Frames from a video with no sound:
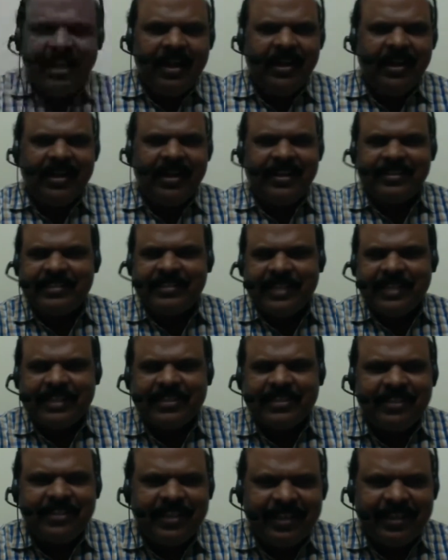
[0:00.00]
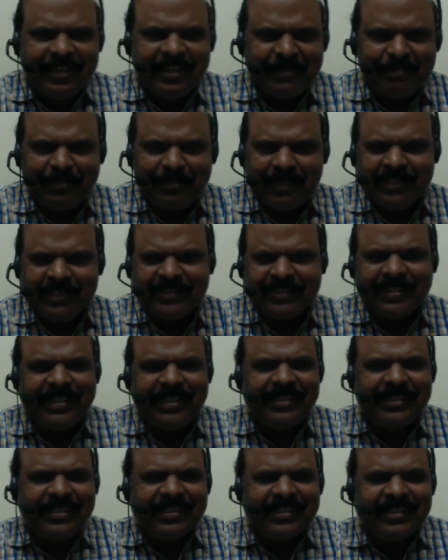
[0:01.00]
It's actually a
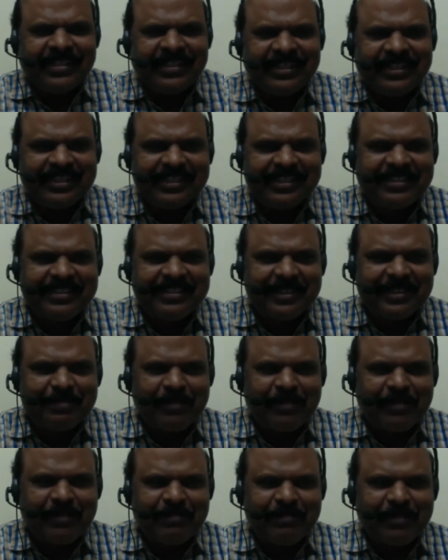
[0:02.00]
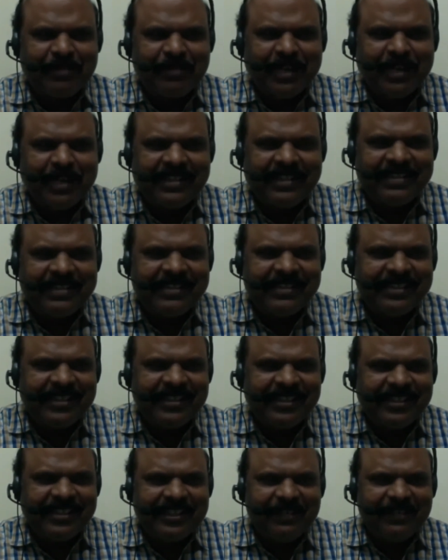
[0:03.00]
pleasant surprise in
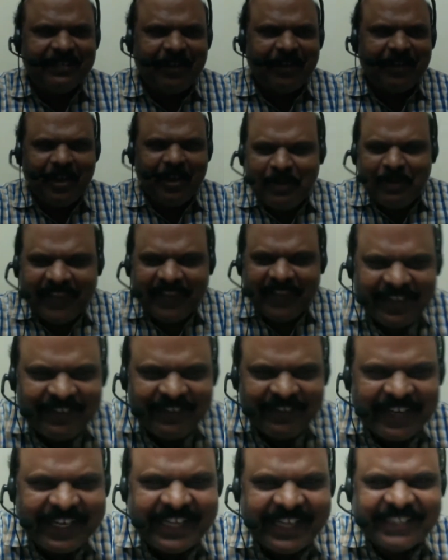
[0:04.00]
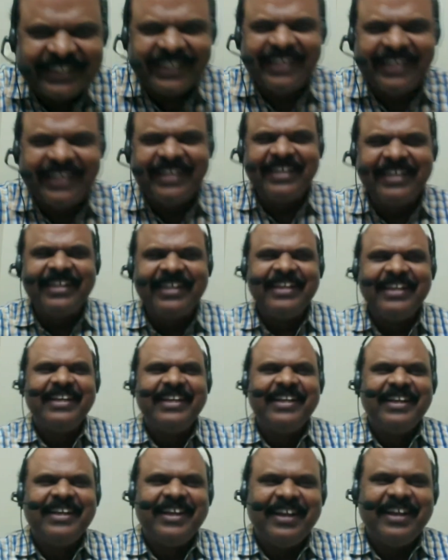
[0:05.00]
the form of an invitation.
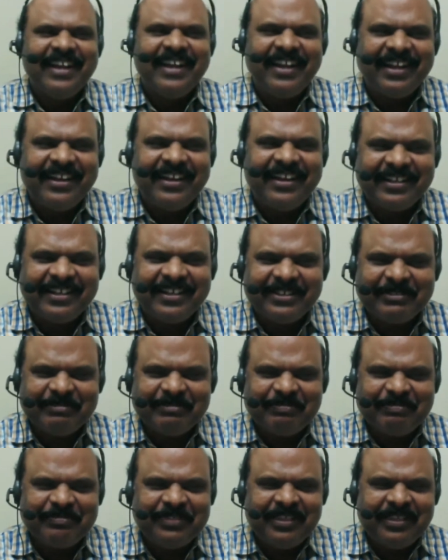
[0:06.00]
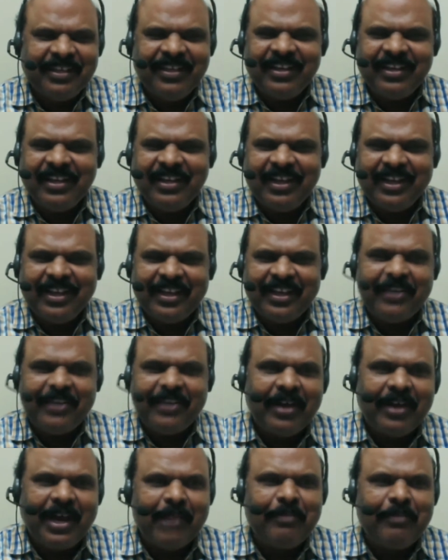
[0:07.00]
Happy
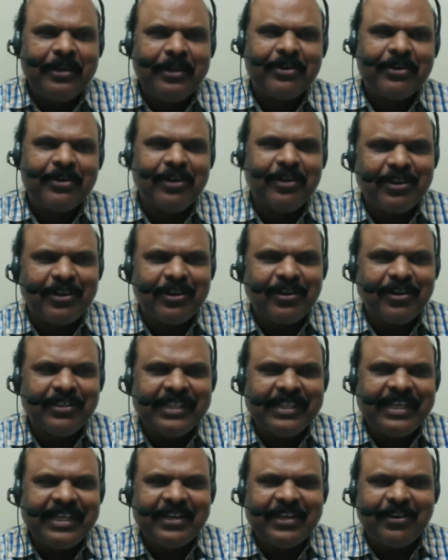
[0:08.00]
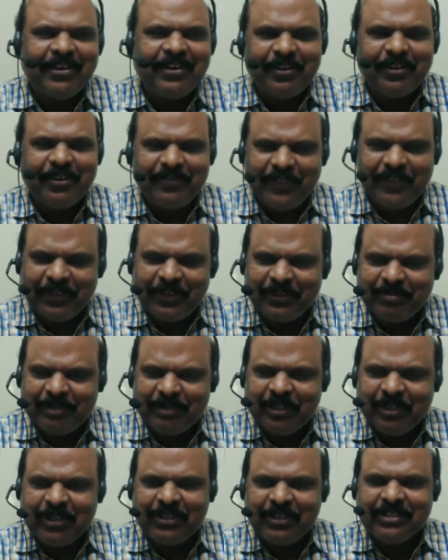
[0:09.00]
to congratulate all of you,
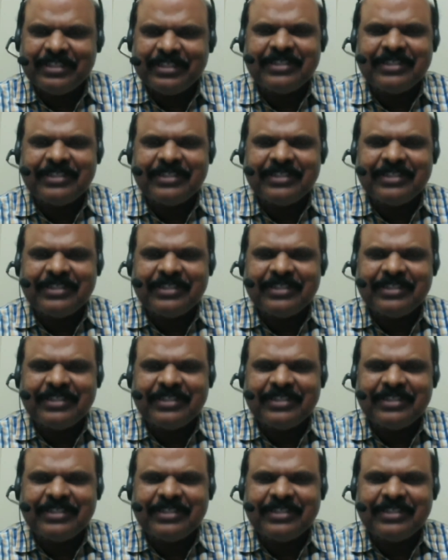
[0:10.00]
because